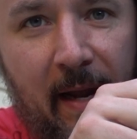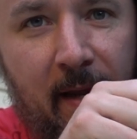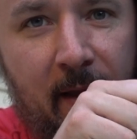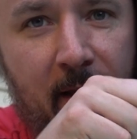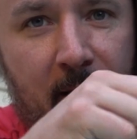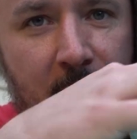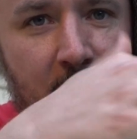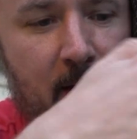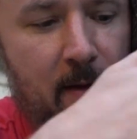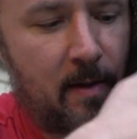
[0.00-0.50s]

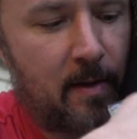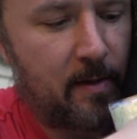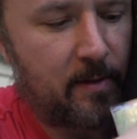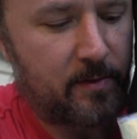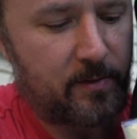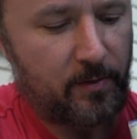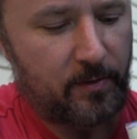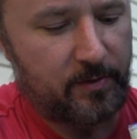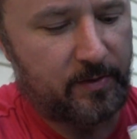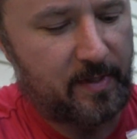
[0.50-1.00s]

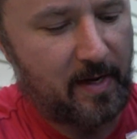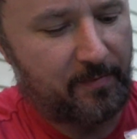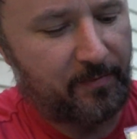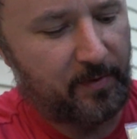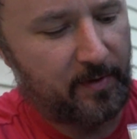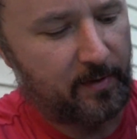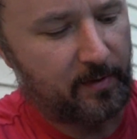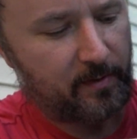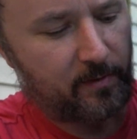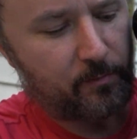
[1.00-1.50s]
So there's
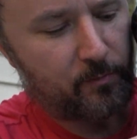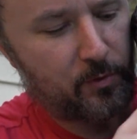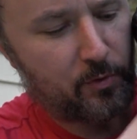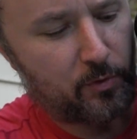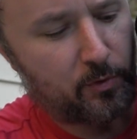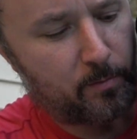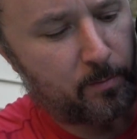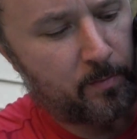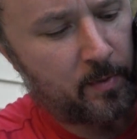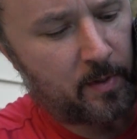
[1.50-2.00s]
definite
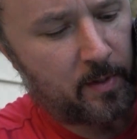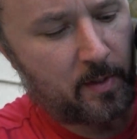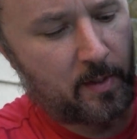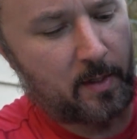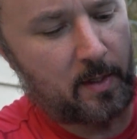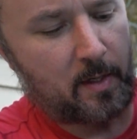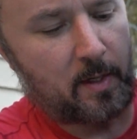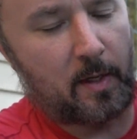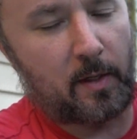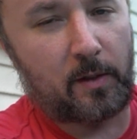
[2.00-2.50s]
room.
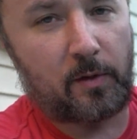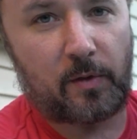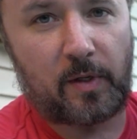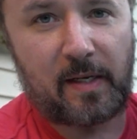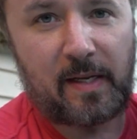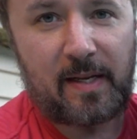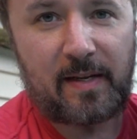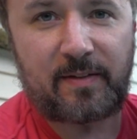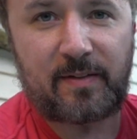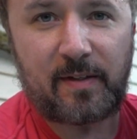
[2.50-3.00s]
You
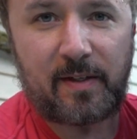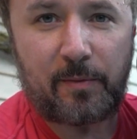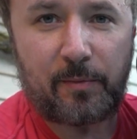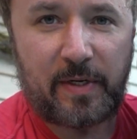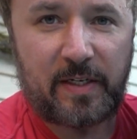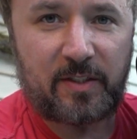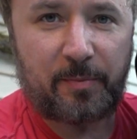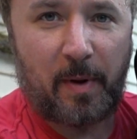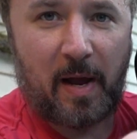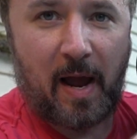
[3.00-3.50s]
can easily
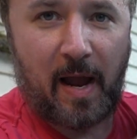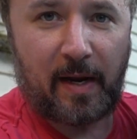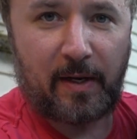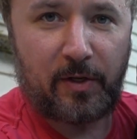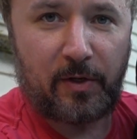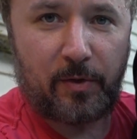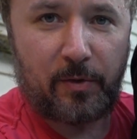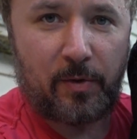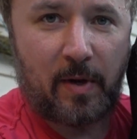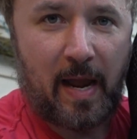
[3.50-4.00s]
reach
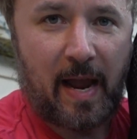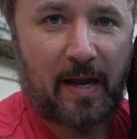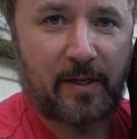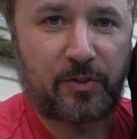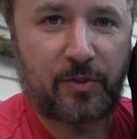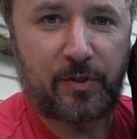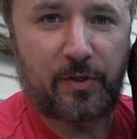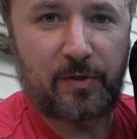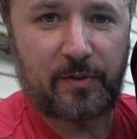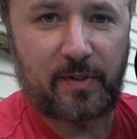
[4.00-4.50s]
behind you
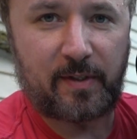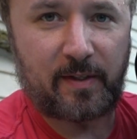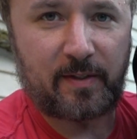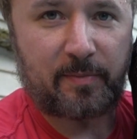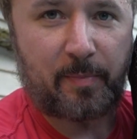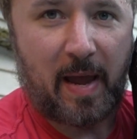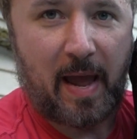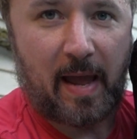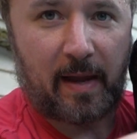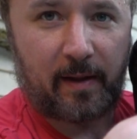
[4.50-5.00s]
as you're using
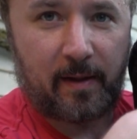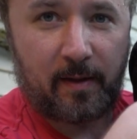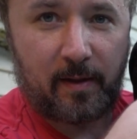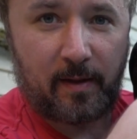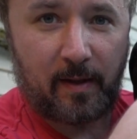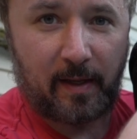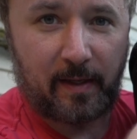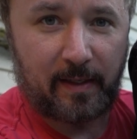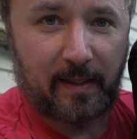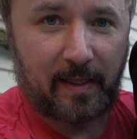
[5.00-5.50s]
this pack
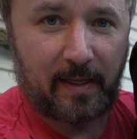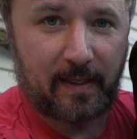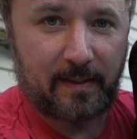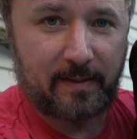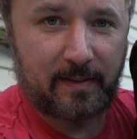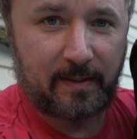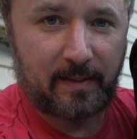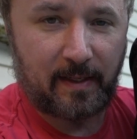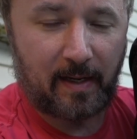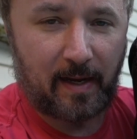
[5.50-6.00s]
and get
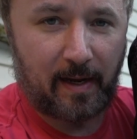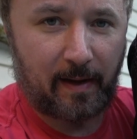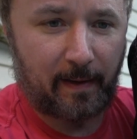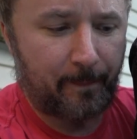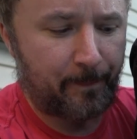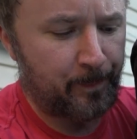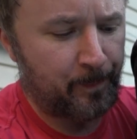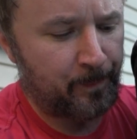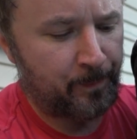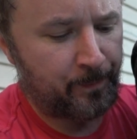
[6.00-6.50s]

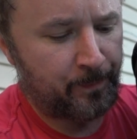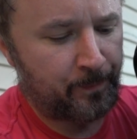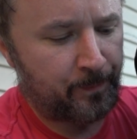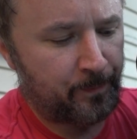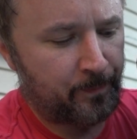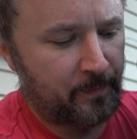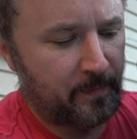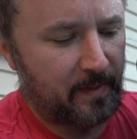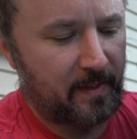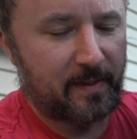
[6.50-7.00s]

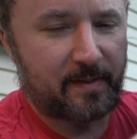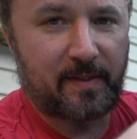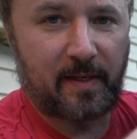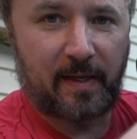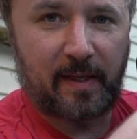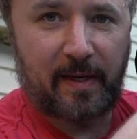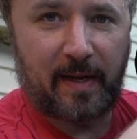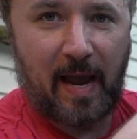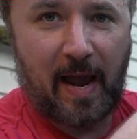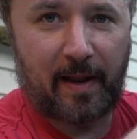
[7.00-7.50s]
to
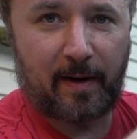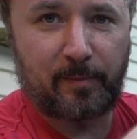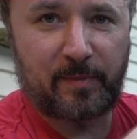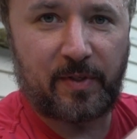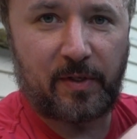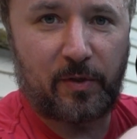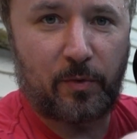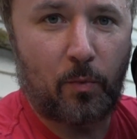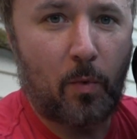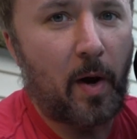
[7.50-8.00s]
any items
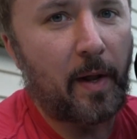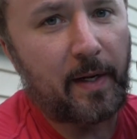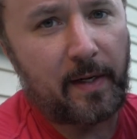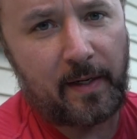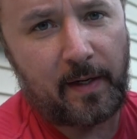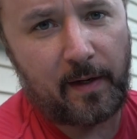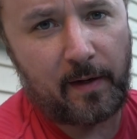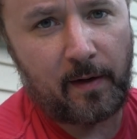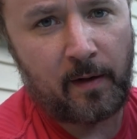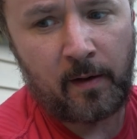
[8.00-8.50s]
that you want
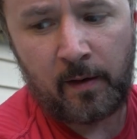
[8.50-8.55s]
in here.